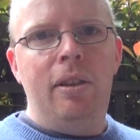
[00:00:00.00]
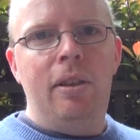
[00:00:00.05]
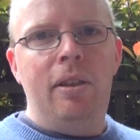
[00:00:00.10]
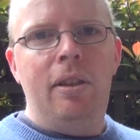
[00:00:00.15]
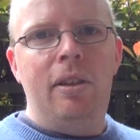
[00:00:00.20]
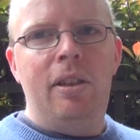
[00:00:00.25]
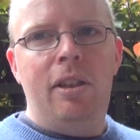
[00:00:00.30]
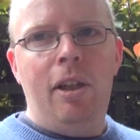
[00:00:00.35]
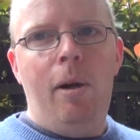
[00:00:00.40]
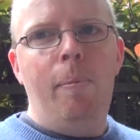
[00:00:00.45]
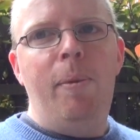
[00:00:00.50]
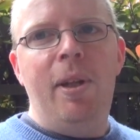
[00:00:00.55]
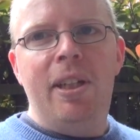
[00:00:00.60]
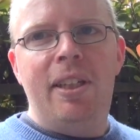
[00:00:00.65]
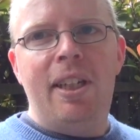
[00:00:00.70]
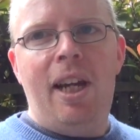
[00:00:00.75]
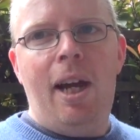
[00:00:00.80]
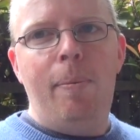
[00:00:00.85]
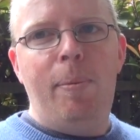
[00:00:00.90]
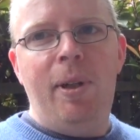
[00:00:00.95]
stop
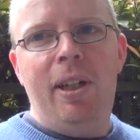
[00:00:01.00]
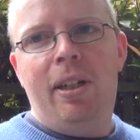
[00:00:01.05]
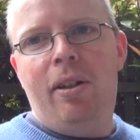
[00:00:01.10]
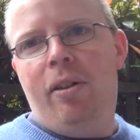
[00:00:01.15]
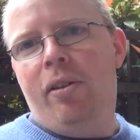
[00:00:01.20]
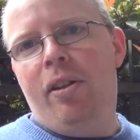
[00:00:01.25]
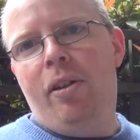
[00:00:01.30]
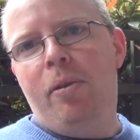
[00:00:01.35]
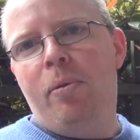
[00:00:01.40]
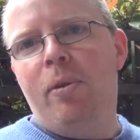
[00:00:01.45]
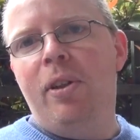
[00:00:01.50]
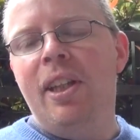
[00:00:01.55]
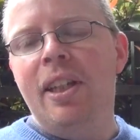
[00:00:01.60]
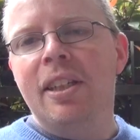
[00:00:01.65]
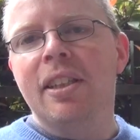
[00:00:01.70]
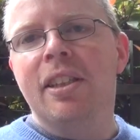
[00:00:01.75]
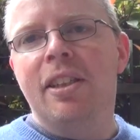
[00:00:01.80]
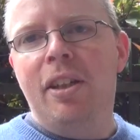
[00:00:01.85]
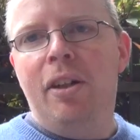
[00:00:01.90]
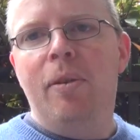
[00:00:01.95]
this happening, or
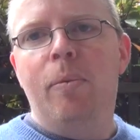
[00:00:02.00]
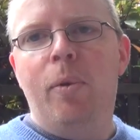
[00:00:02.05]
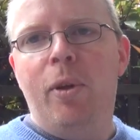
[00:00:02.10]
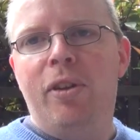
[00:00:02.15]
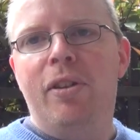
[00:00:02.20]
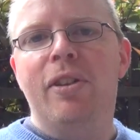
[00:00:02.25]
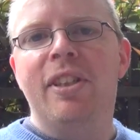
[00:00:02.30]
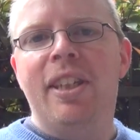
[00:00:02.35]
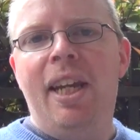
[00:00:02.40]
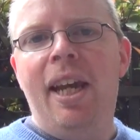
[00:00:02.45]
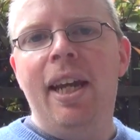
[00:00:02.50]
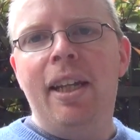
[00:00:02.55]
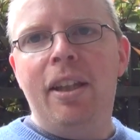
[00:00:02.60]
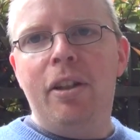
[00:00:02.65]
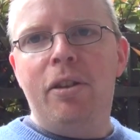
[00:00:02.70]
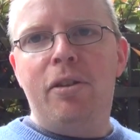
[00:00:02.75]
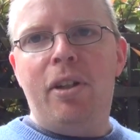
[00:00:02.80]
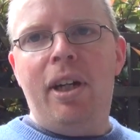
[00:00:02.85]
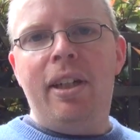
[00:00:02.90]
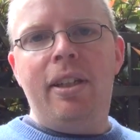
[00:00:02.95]
this is what they're saying
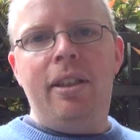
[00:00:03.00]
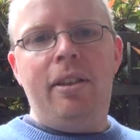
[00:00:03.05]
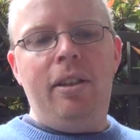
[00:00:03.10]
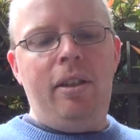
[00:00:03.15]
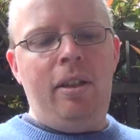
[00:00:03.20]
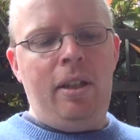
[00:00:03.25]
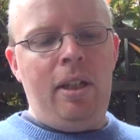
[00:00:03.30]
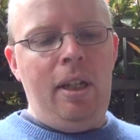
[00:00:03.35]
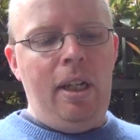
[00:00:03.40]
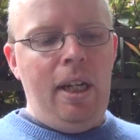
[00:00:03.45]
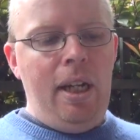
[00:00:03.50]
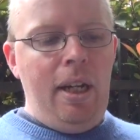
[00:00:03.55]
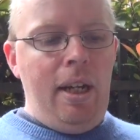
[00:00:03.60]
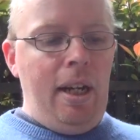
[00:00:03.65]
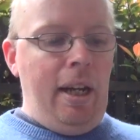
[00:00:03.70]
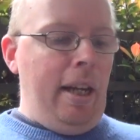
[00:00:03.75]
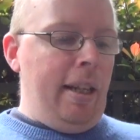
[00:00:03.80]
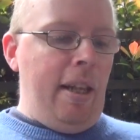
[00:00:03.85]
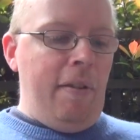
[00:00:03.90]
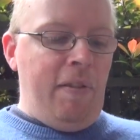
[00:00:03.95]
they're trying to do.
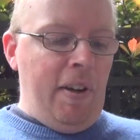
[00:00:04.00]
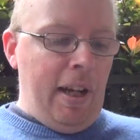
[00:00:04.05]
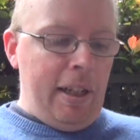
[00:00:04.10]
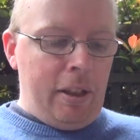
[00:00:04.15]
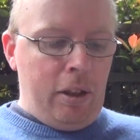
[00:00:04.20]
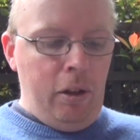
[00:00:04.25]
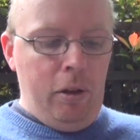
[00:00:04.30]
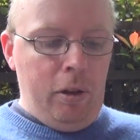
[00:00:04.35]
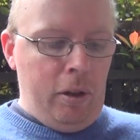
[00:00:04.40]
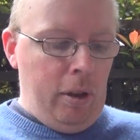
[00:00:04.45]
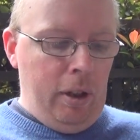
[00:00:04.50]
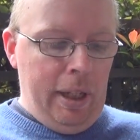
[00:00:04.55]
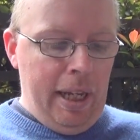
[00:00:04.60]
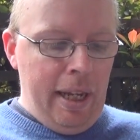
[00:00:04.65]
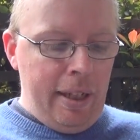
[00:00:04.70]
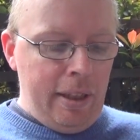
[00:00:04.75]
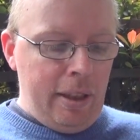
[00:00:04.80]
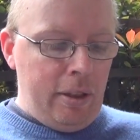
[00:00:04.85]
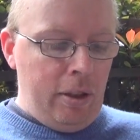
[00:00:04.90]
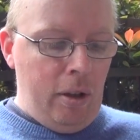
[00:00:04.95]
They've had Google
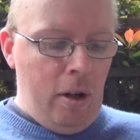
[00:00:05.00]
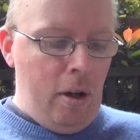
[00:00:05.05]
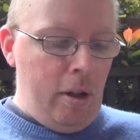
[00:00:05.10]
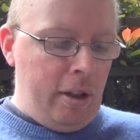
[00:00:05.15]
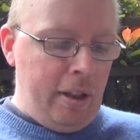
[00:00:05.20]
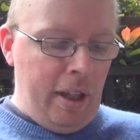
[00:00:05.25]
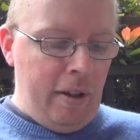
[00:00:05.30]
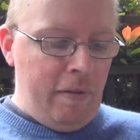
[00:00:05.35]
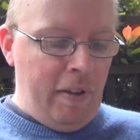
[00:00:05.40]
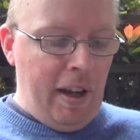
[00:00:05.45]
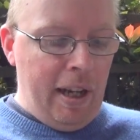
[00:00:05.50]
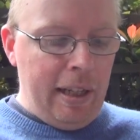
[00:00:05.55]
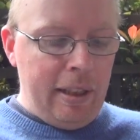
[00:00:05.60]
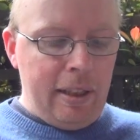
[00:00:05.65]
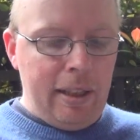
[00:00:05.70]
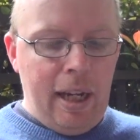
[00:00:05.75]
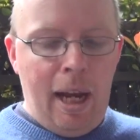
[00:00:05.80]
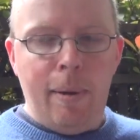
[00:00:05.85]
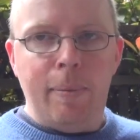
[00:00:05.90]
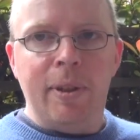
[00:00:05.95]
in to talk, they've
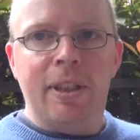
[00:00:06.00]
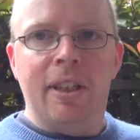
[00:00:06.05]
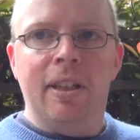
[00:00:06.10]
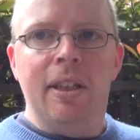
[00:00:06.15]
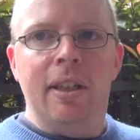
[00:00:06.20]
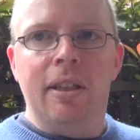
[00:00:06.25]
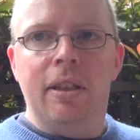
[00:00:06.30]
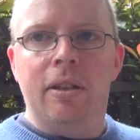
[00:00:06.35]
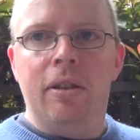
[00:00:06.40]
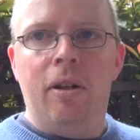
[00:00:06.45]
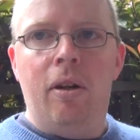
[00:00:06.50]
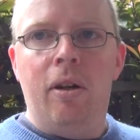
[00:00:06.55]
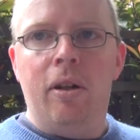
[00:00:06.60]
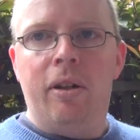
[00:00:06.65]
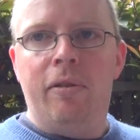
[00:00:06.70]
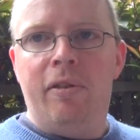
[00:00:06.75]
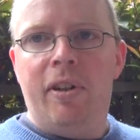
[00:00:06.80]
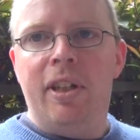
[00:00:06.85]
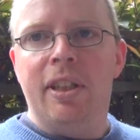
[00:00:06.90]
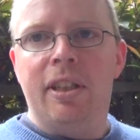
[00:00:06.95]
had Amazon in to talk,
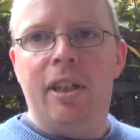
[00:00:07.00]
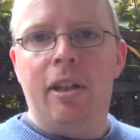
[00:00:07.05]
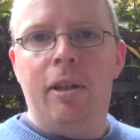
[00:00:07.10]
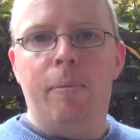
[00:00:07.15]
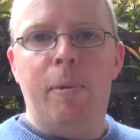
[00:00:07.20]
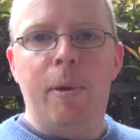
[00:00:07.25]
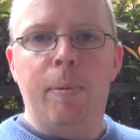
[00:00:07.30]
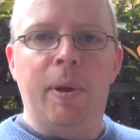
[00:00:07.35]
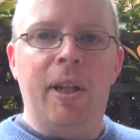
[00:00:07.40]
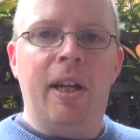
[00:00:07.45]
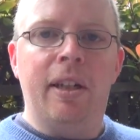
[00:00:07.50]
various other people. They